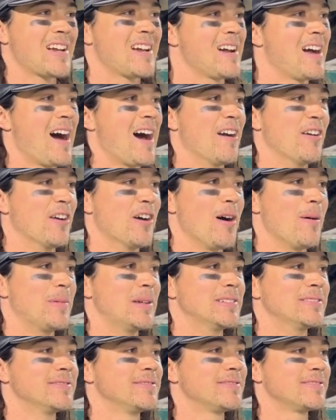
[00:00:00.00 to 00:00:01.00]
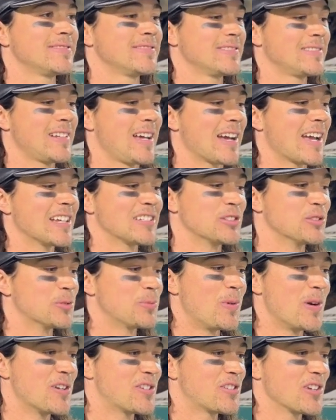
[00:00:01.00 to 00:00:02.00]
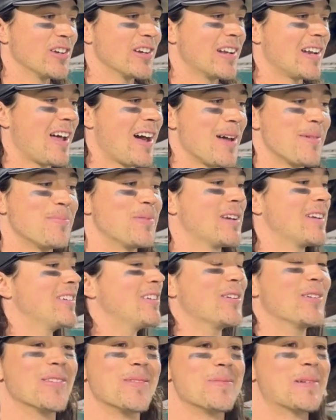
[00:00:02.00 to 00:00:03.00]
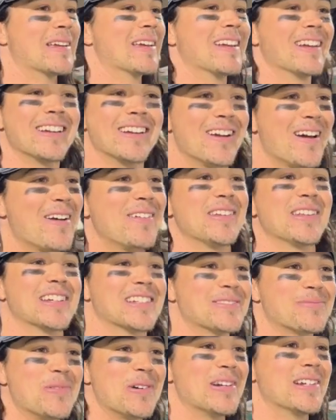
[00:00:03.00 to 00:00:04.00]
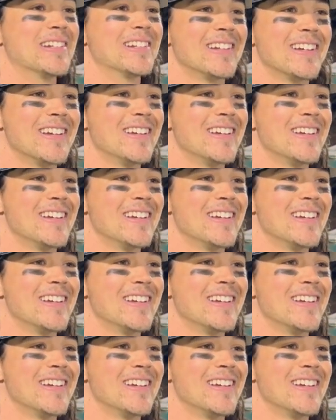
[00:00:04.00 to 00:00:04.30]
I don't know. I mean, I guess it was pretty chilly tonight, but you know, in the beginning, everything's pretty,